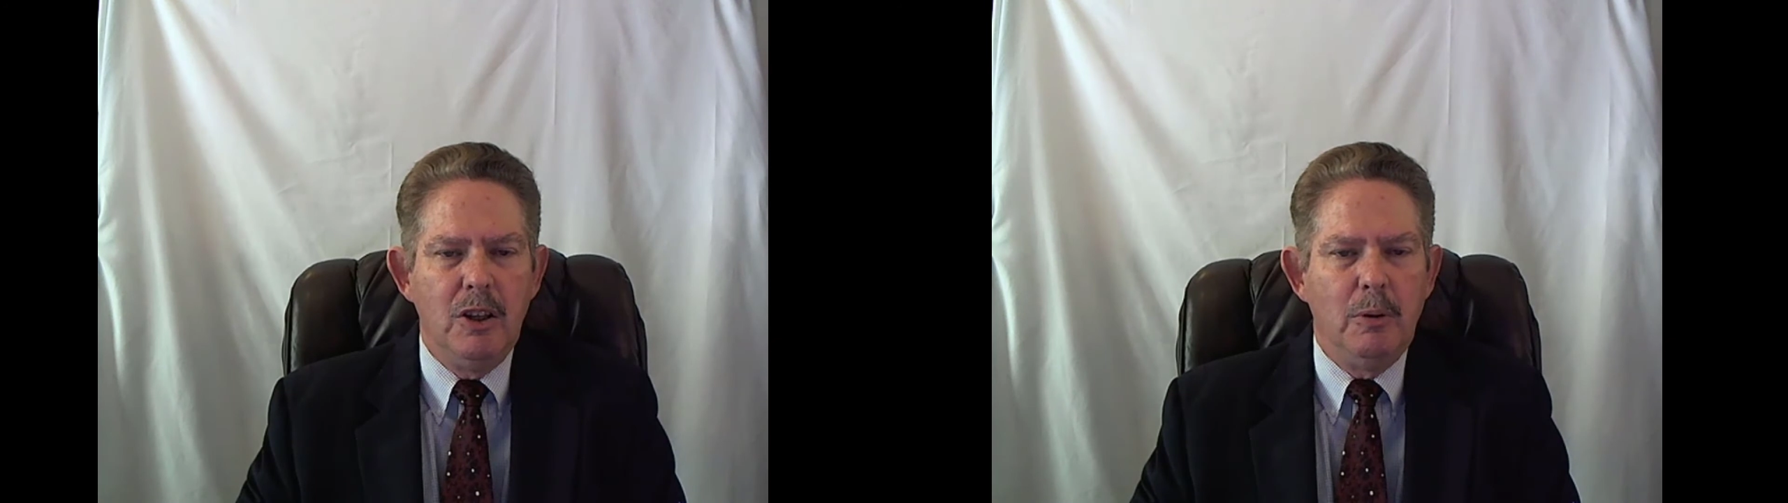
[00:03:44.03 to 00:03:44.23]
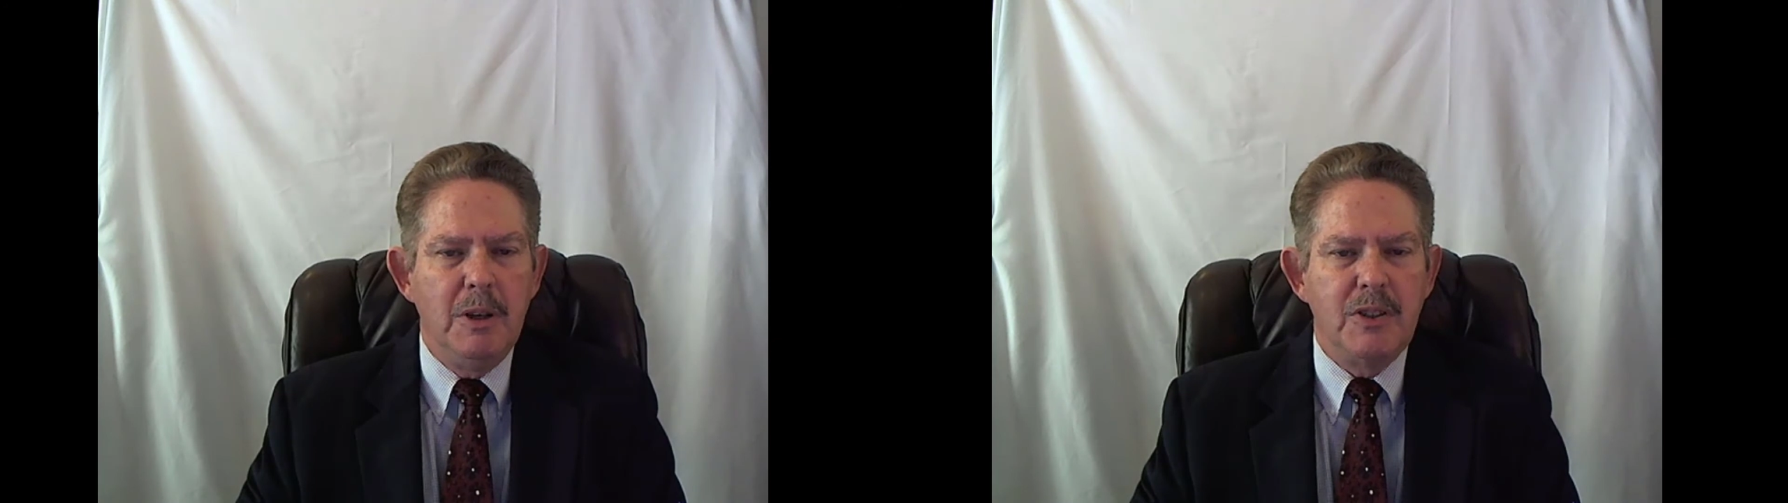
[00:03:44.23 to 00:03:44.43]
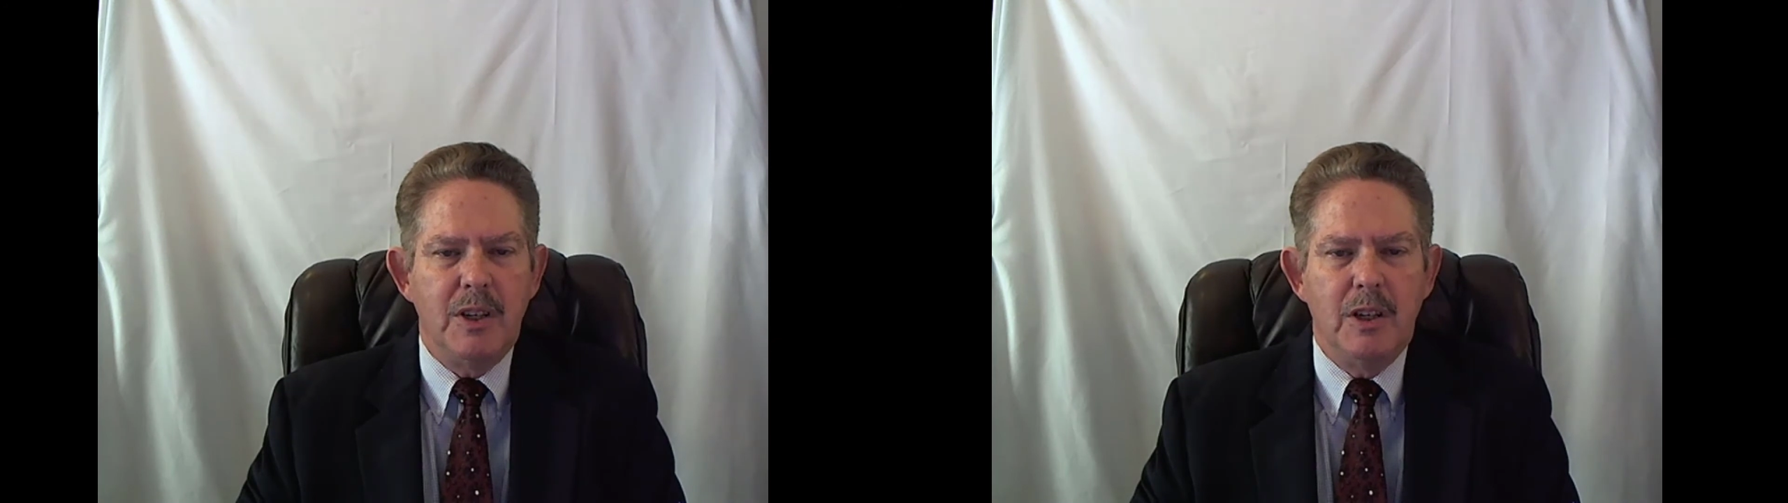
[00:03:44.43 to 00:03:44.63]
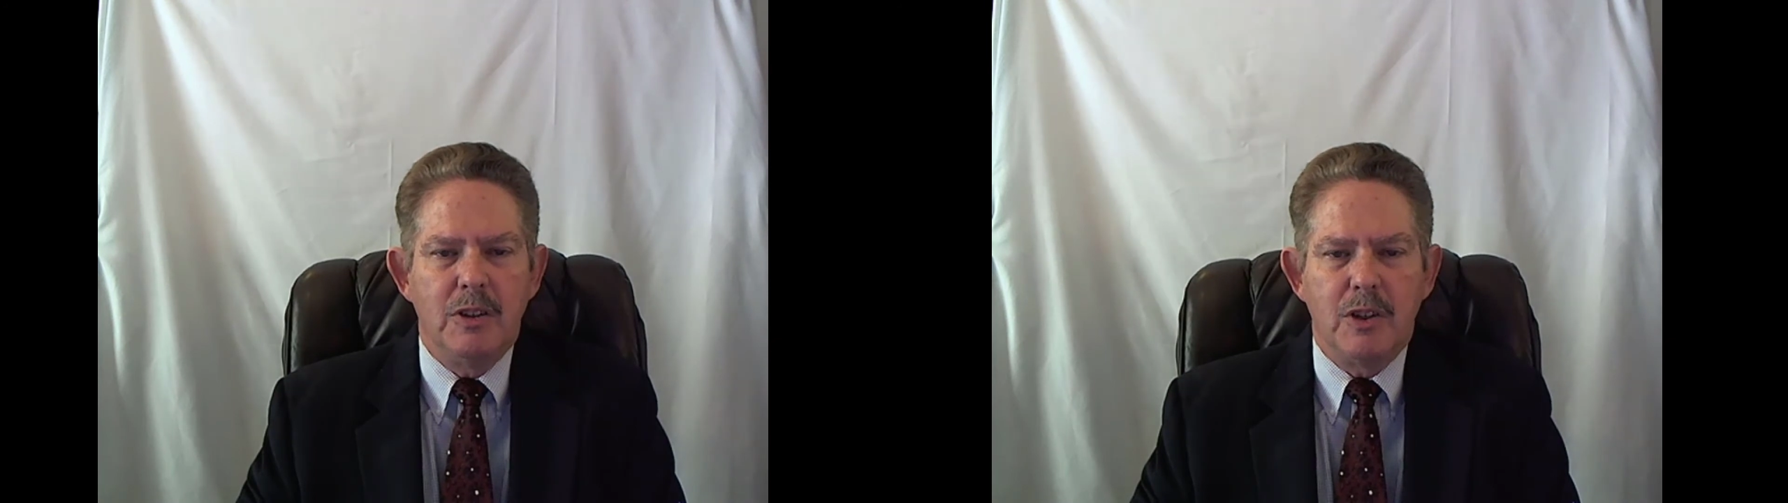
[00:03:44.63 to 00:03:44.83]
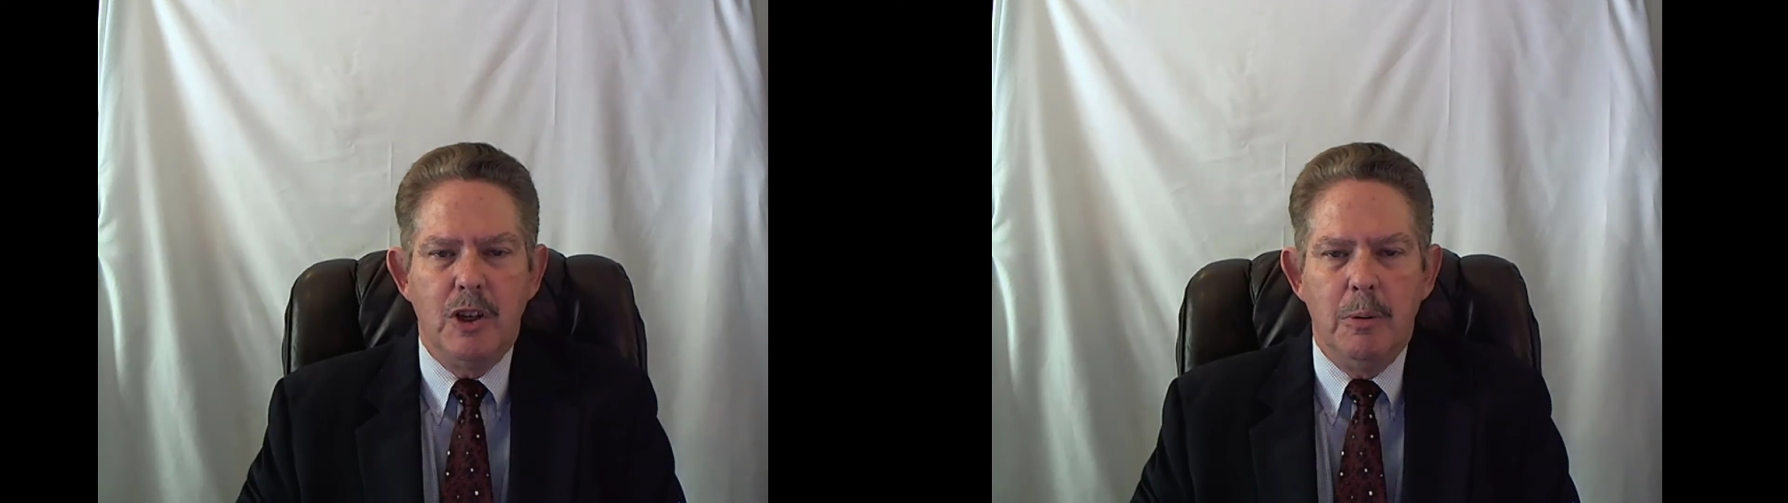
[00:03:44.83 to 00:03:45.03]
you'll be seen
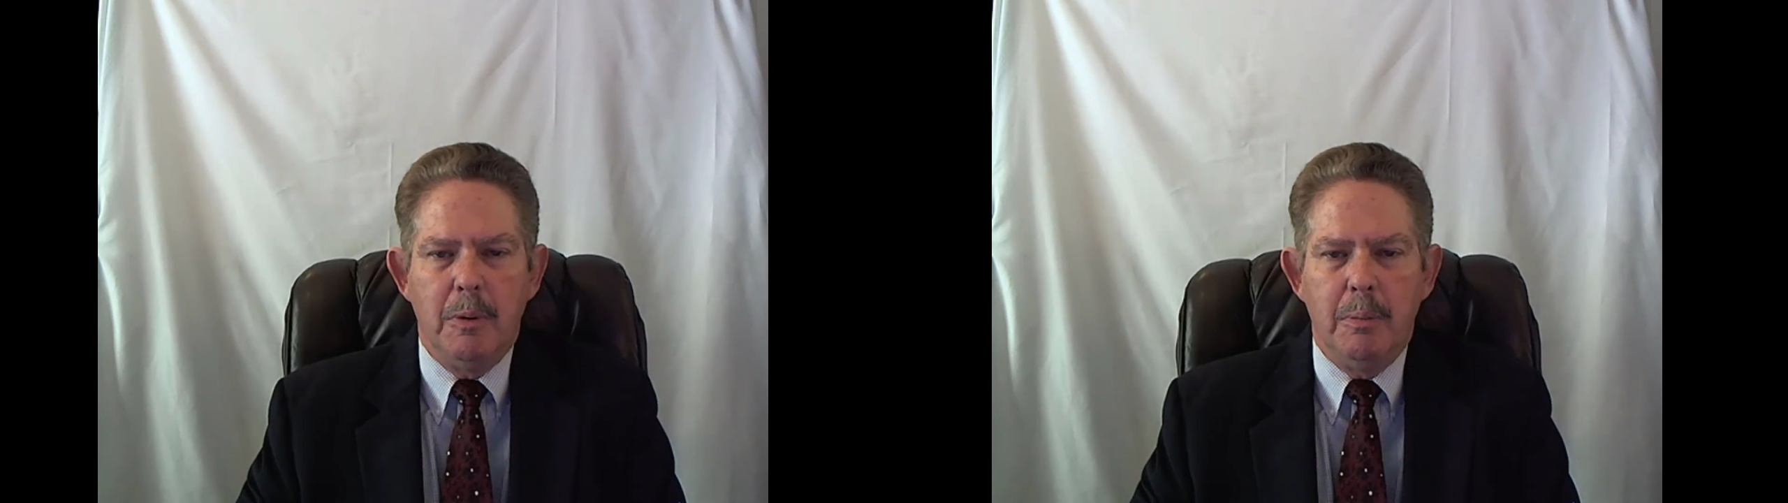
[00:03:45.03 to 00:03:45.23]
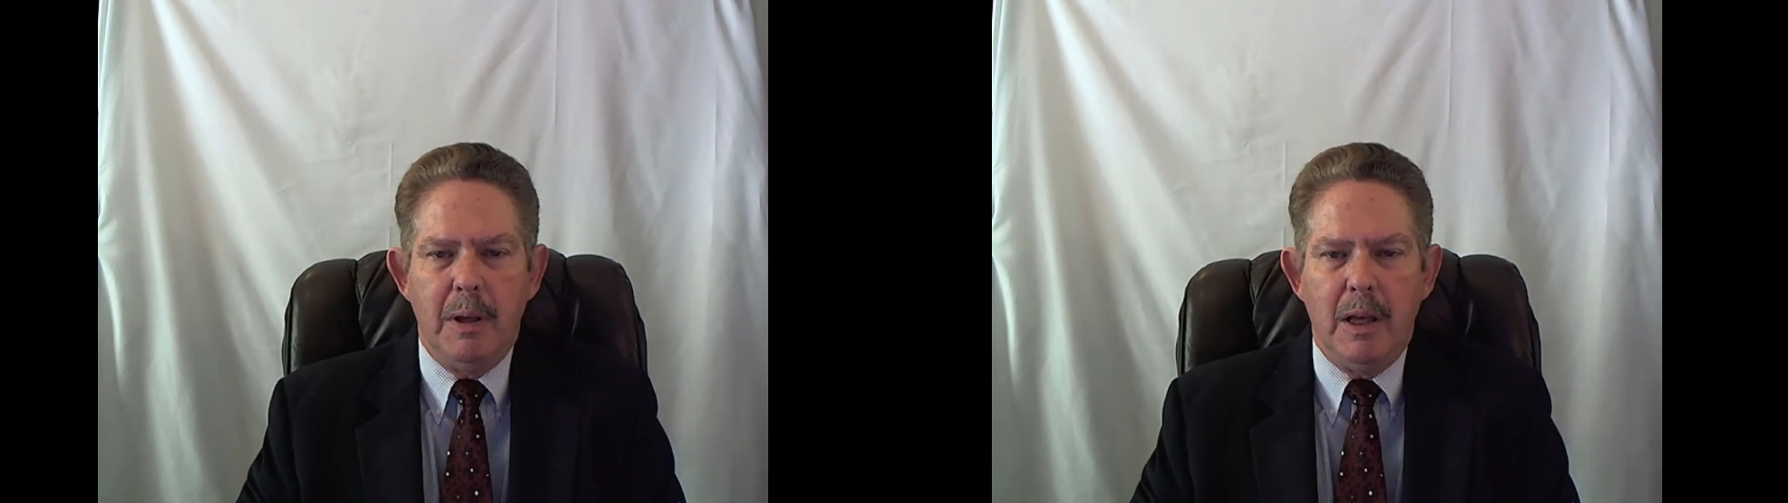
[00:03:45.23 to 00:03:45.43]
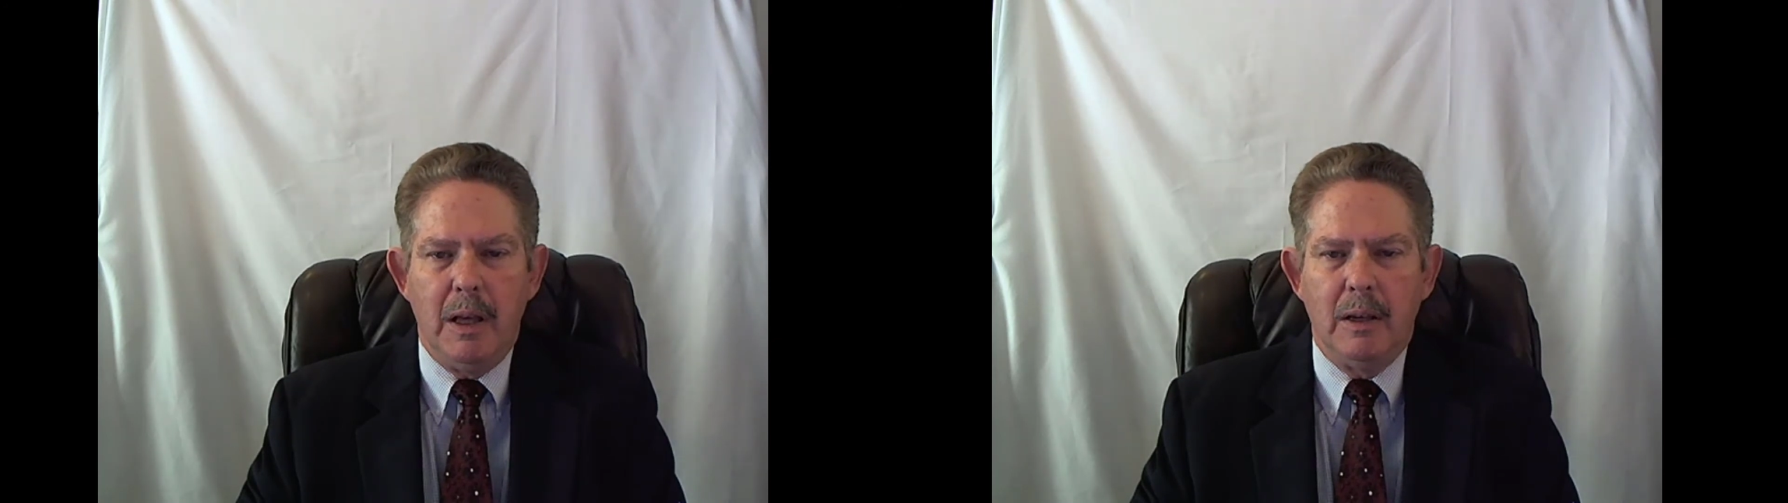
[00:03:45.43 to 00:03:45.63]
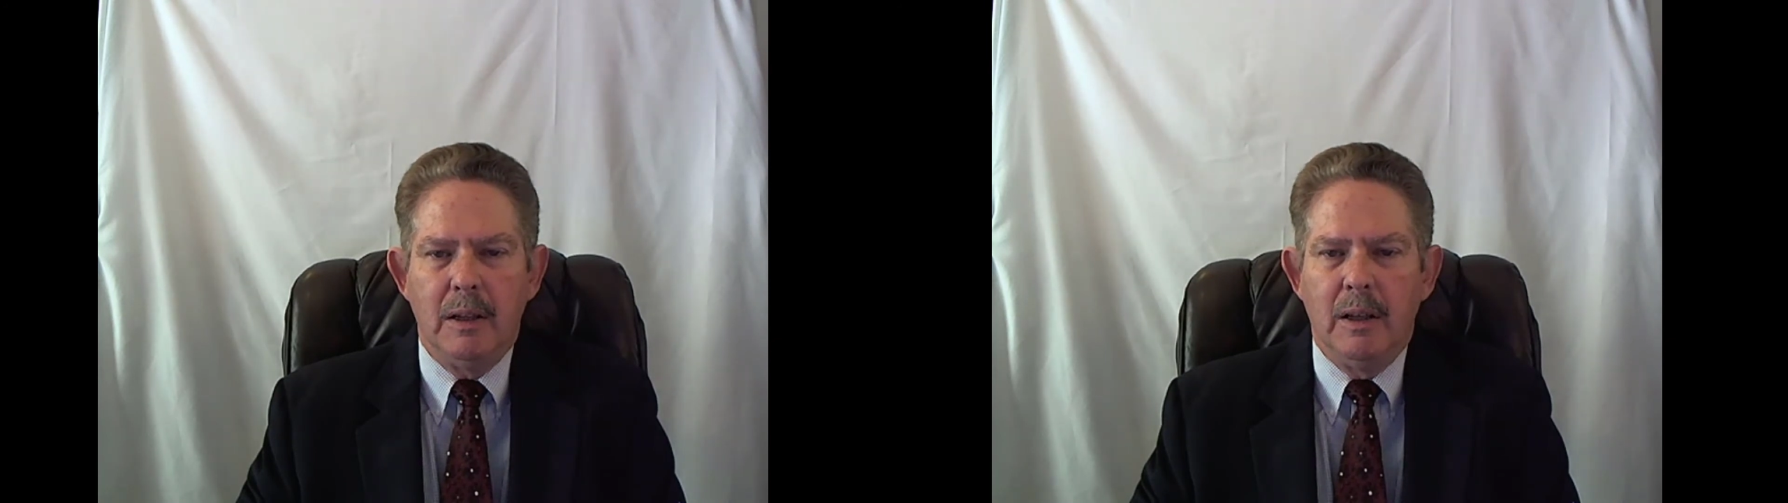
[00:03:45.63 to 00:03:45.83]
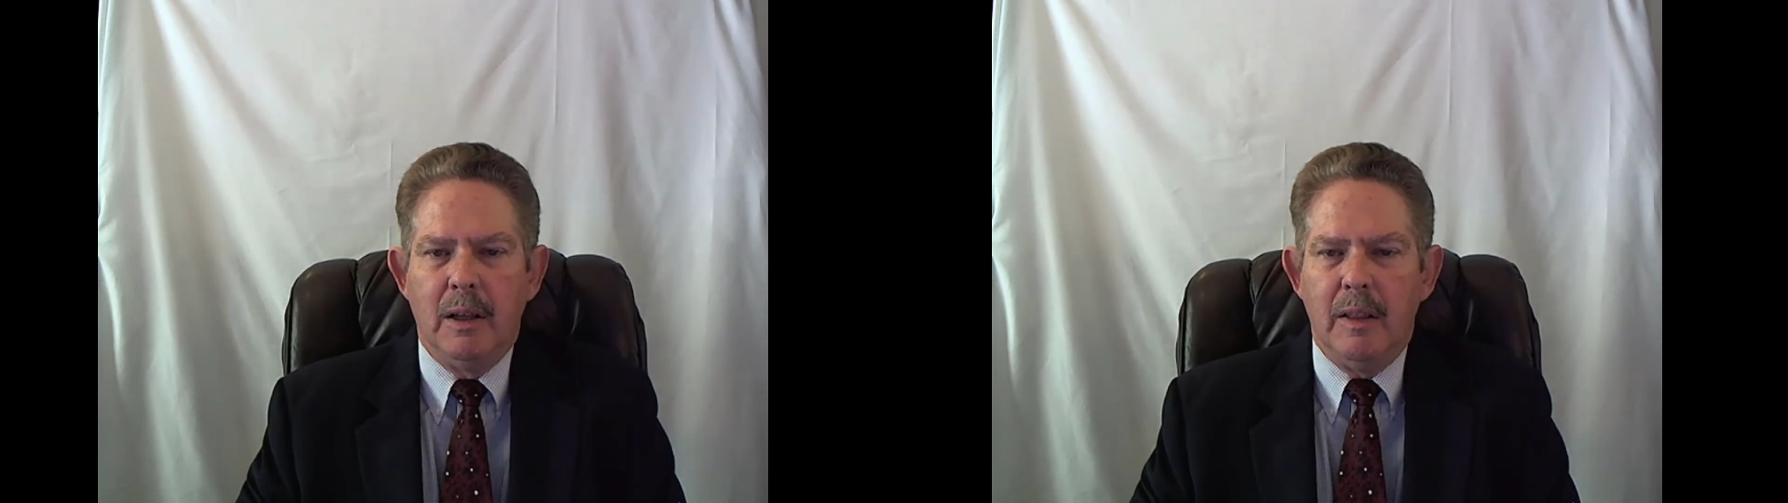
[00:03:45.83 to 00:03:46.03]
as a human being